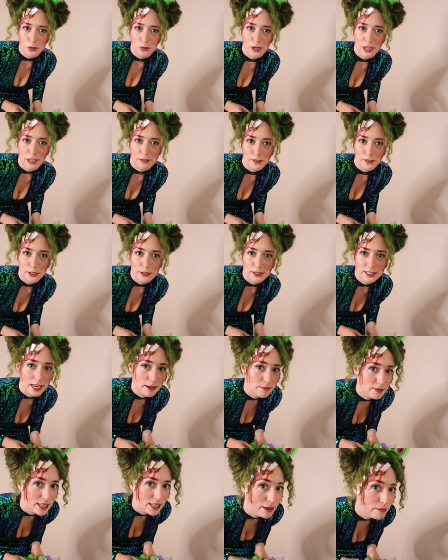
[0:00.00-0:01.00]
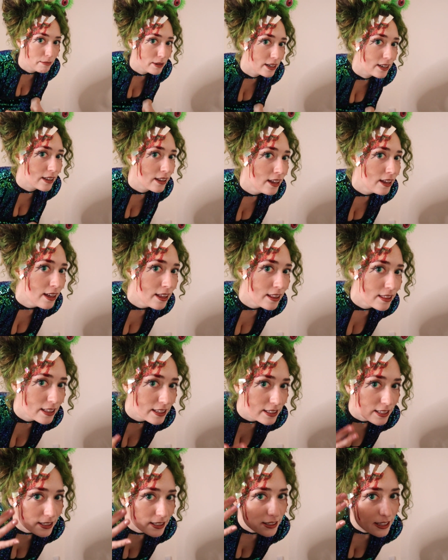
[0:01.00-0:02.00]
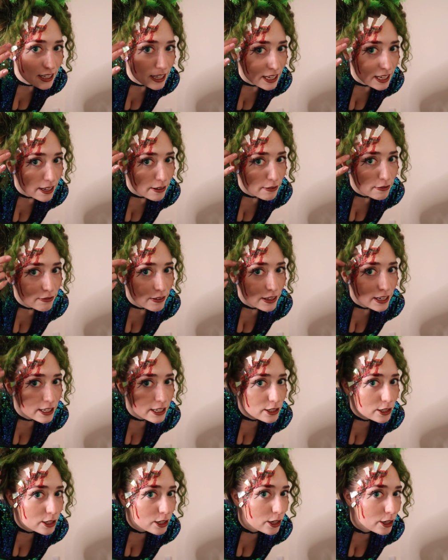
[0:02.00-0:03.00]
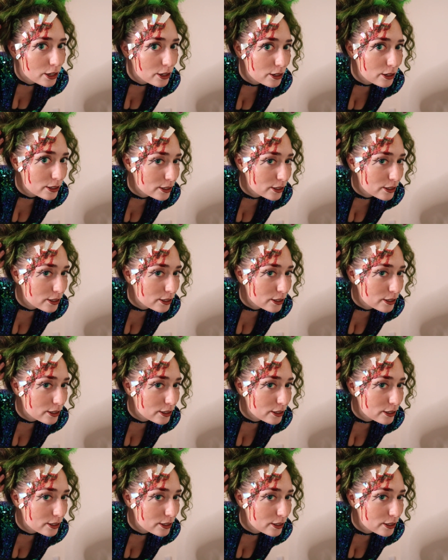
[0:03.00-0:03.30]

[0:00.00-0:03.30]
quite a few steps here, but this is the finished look.